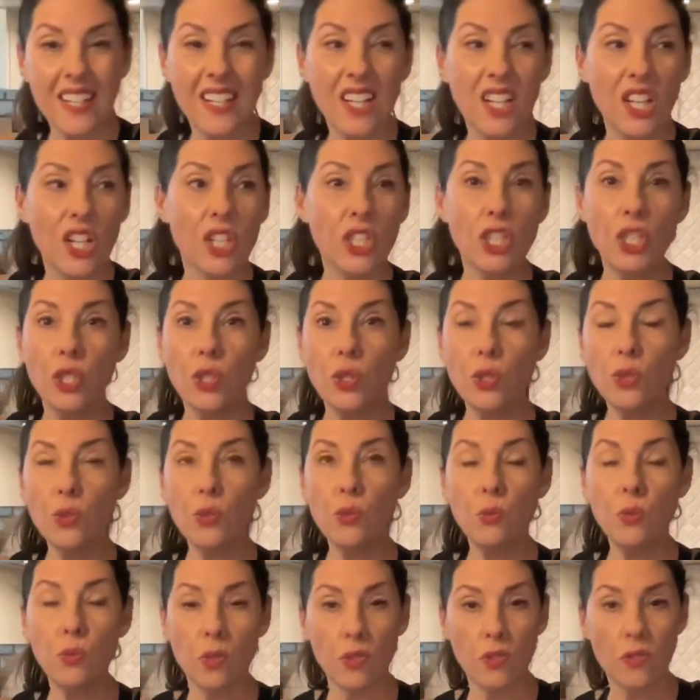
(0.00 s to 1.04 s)

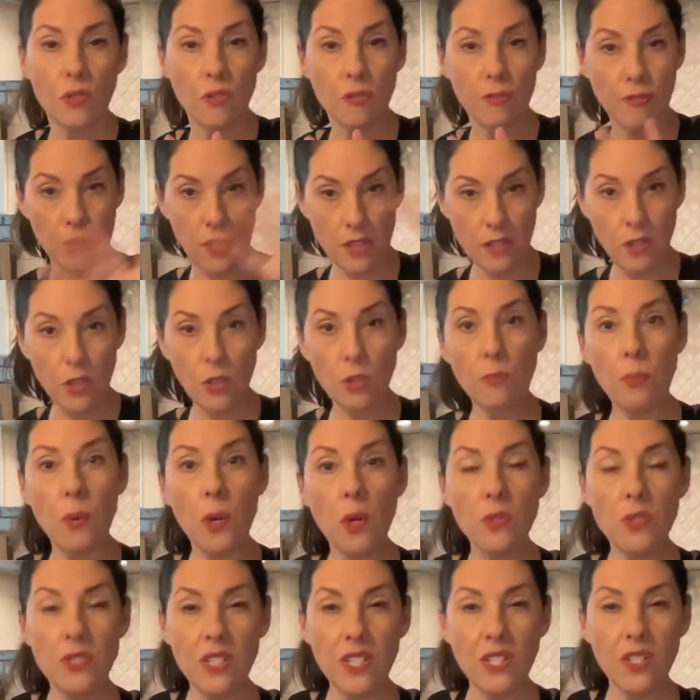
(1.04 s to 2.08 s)
You front load
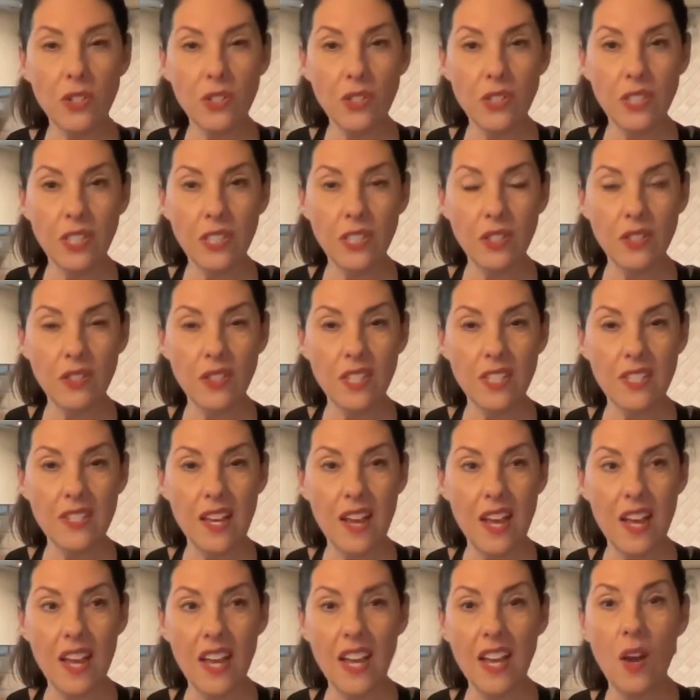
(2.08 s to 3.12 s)
protein earlier in the
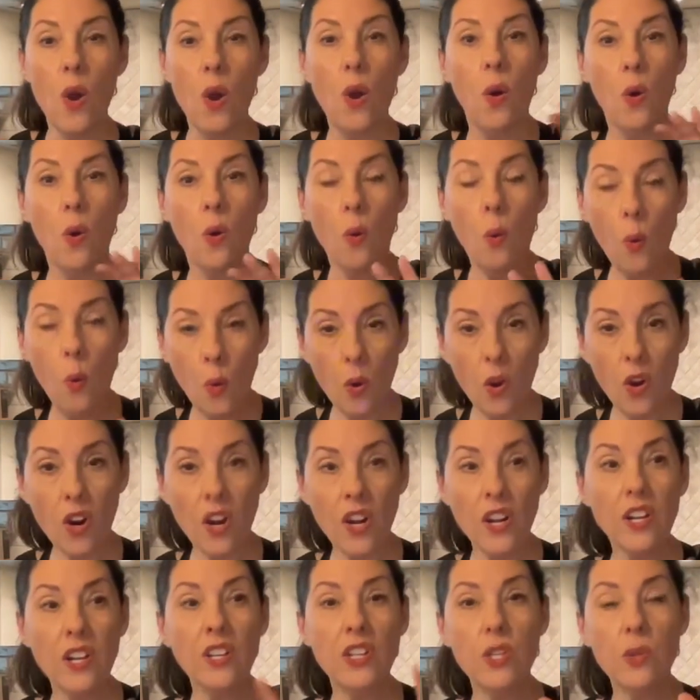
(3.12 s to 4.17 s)
day,
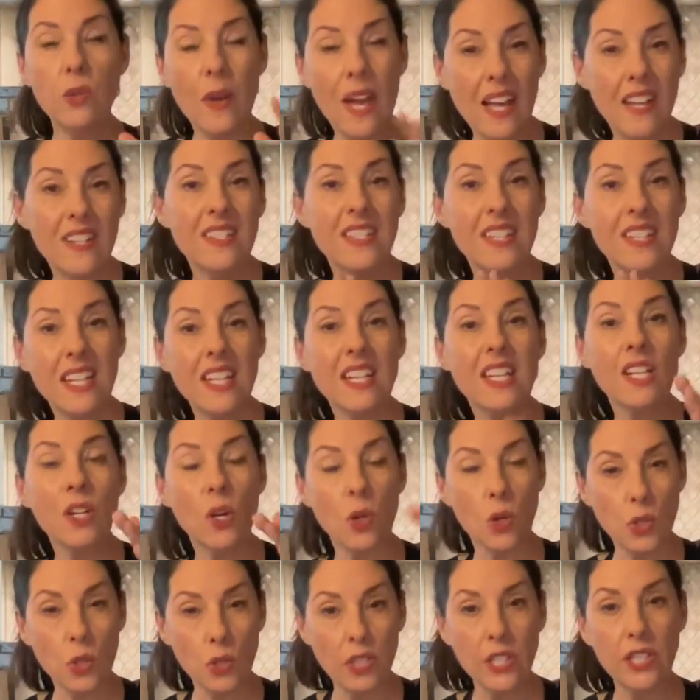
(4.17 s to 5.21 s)
or you end eating
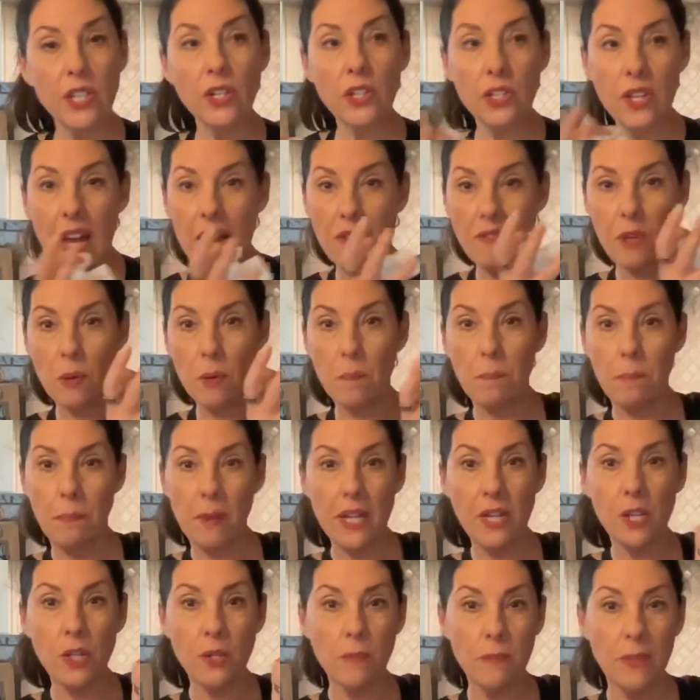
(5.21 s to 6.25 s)
earlier, you have your
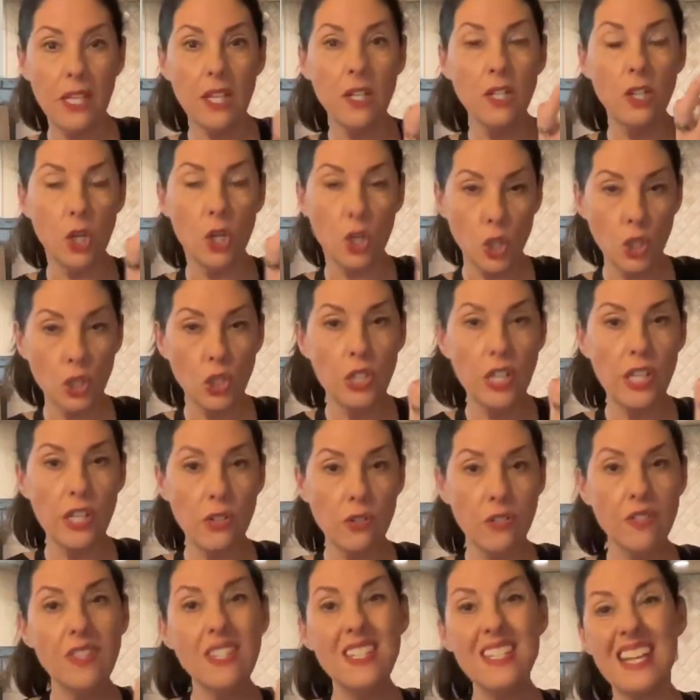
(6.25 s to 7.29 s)
bigger meal earlier
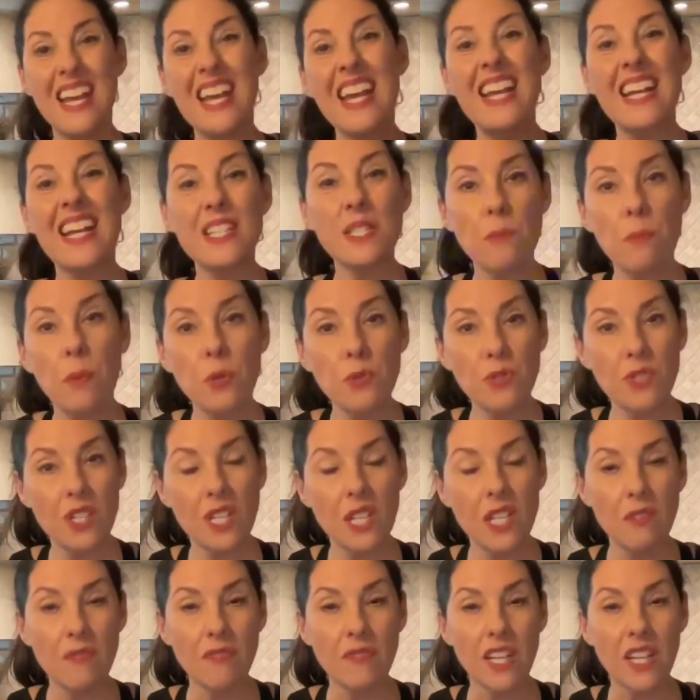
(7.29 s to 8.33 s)
in the day as opposed to
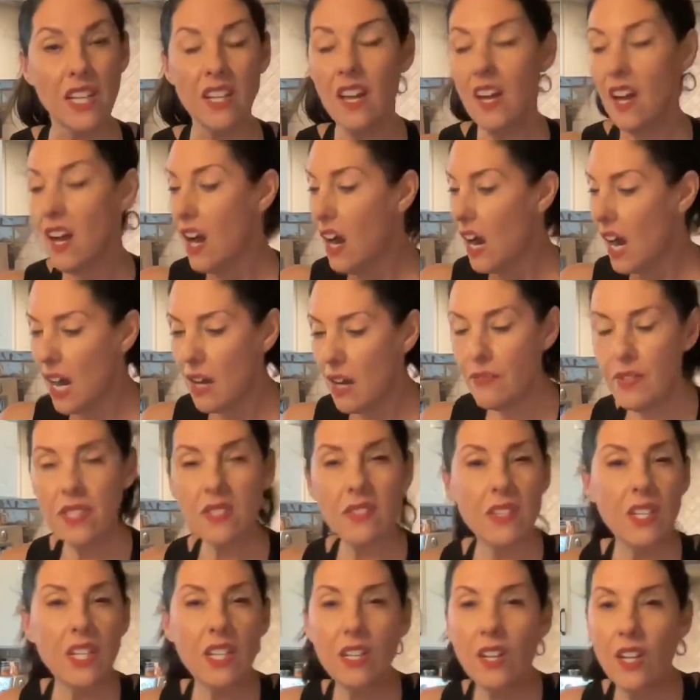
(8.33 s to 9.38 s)
evening.
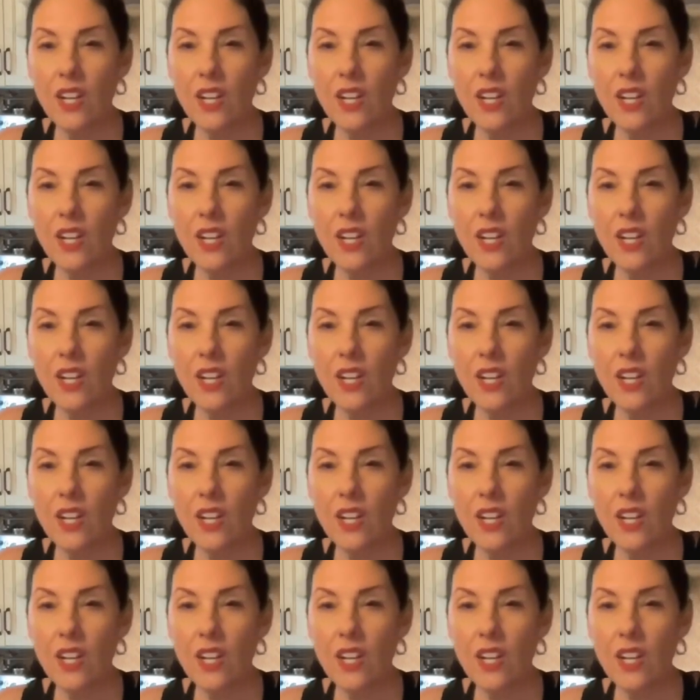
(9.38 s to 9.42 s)
Obviously,